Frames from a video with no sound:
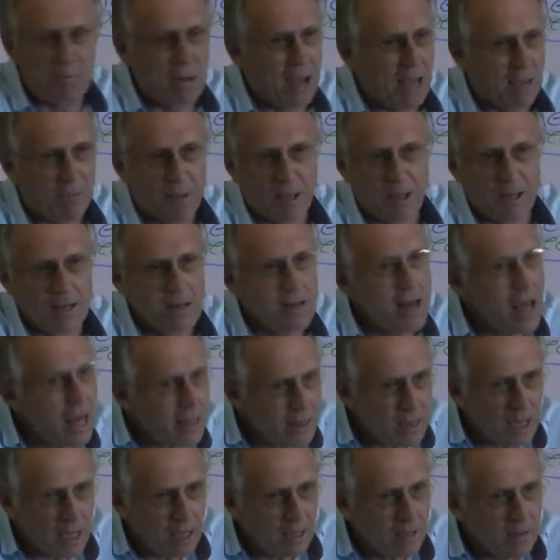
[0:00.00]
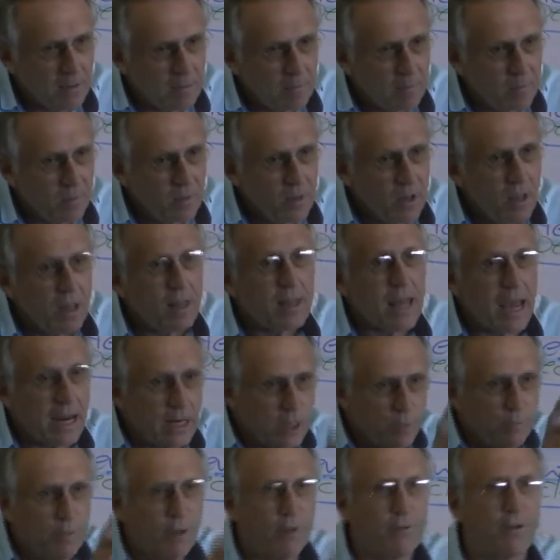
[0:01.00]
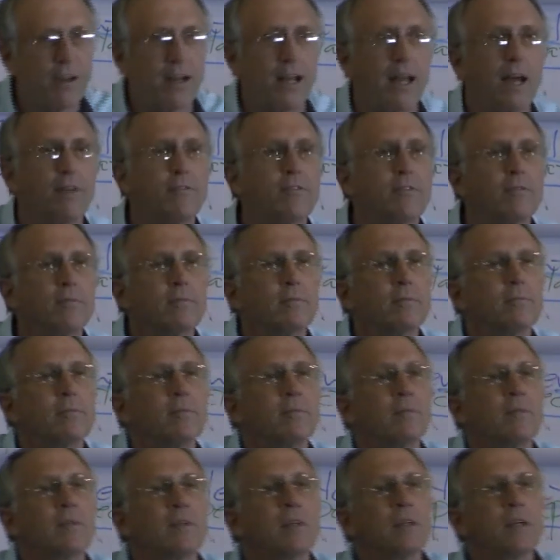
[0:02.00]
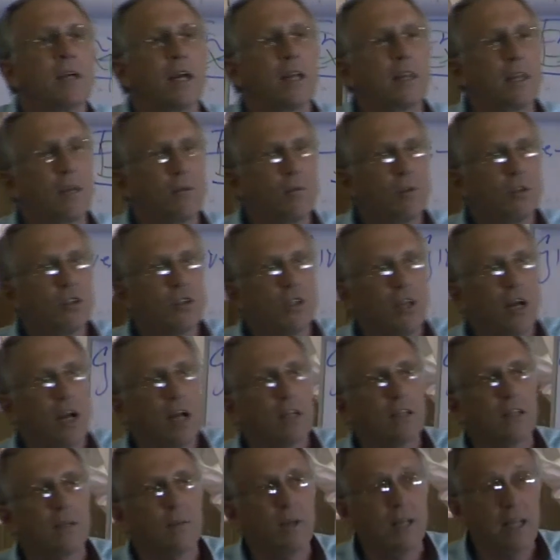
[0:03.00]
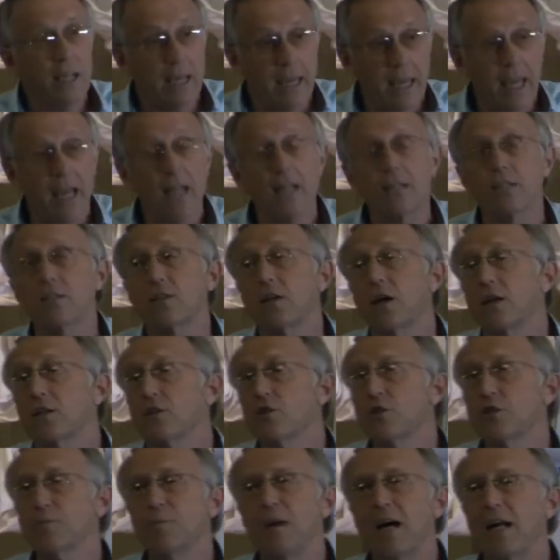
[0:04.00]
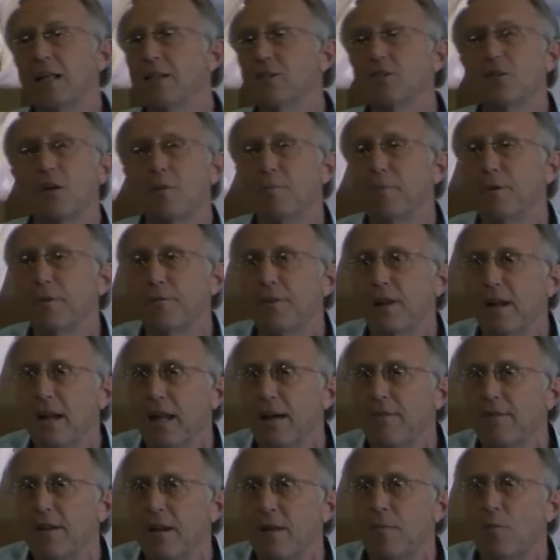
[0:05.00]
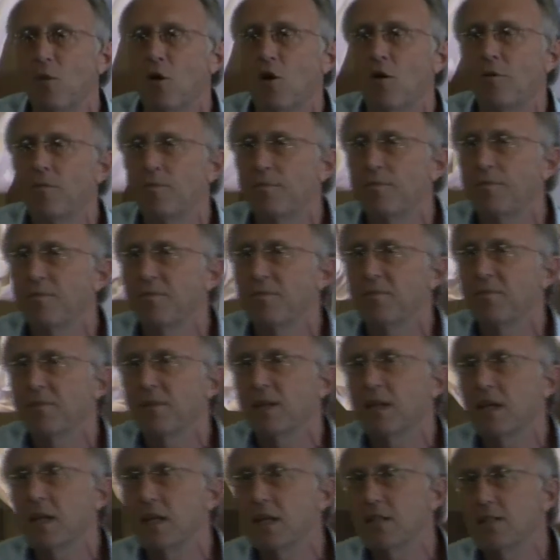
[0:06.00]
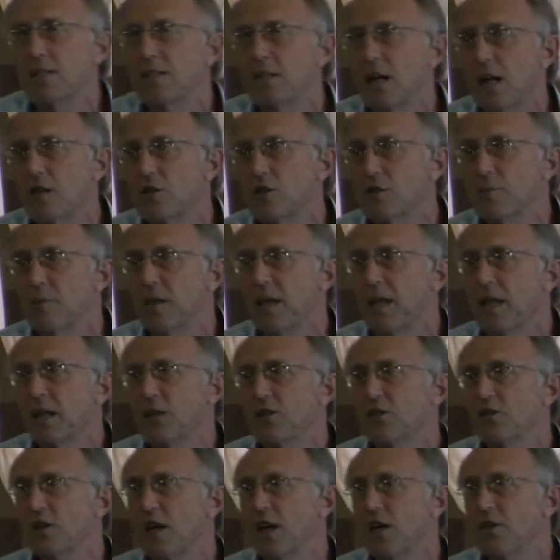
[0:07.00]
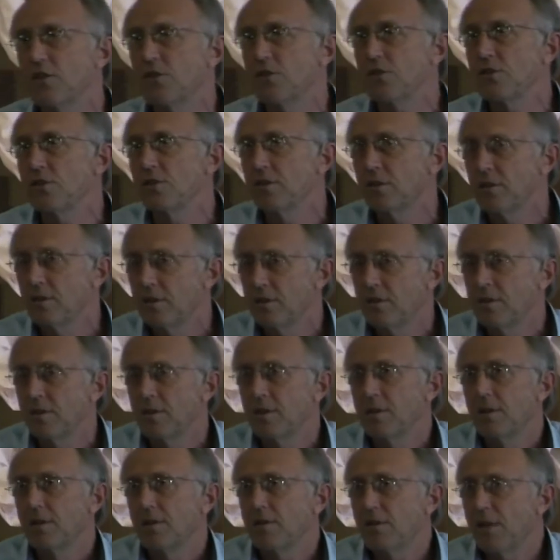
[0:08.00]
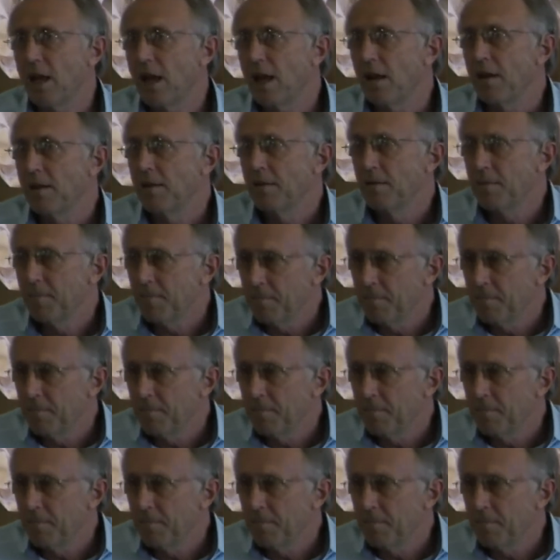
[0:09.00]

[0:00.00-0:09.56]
the baby, nothing. That is perfect love. And then we start, when they can start to smile, it's not perfect love anymore. It starts to be an exchange thing.